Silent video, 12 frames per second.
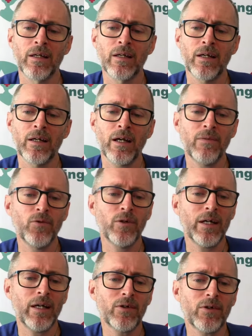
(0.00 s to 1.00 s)
Have you
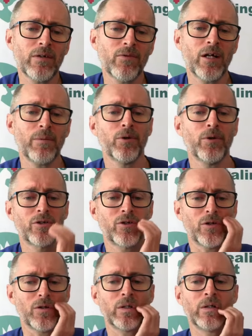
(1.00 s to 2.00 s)
ever given up on a dog?
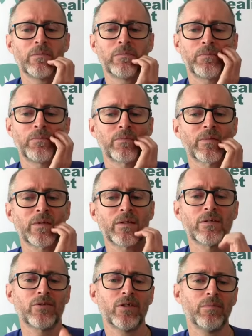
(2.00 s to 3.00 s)

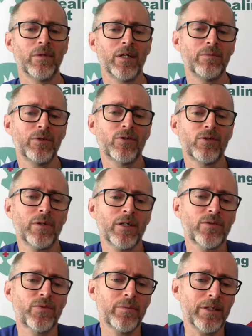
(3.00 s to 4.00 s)
She may be too much for
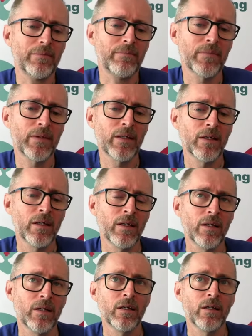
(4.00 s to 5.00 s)
me.
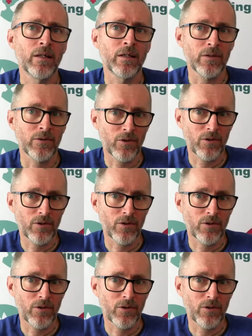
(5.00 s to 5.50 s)
So